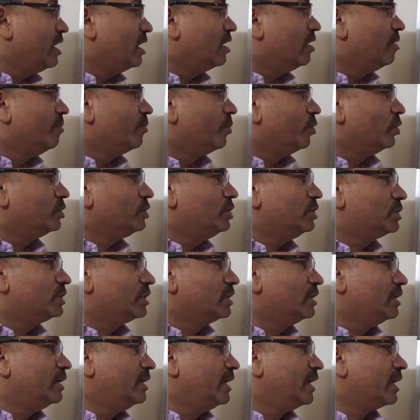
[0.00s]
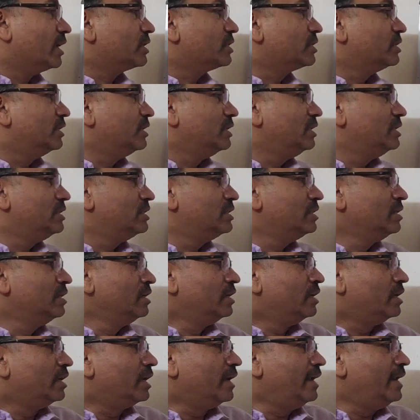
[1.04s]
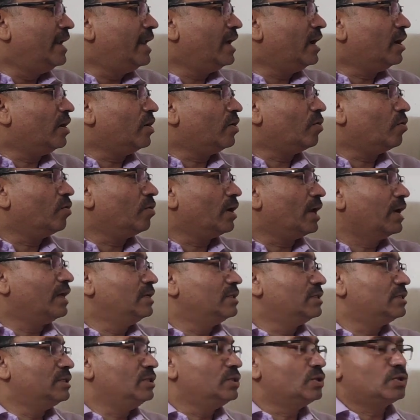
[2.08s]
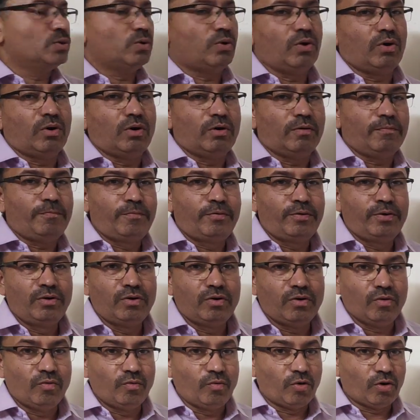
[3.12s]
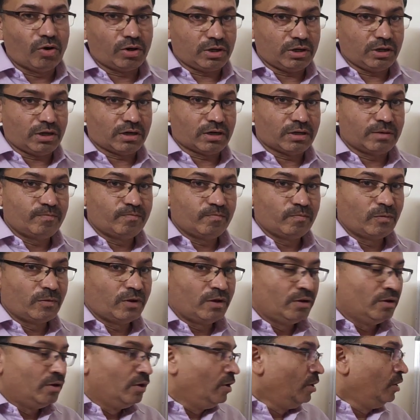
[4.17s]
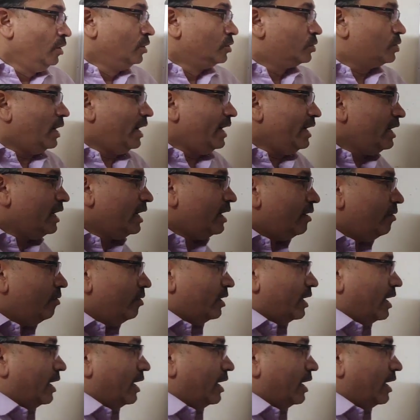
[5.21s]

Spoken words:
decomposition reaction is electrolysis of water. So I have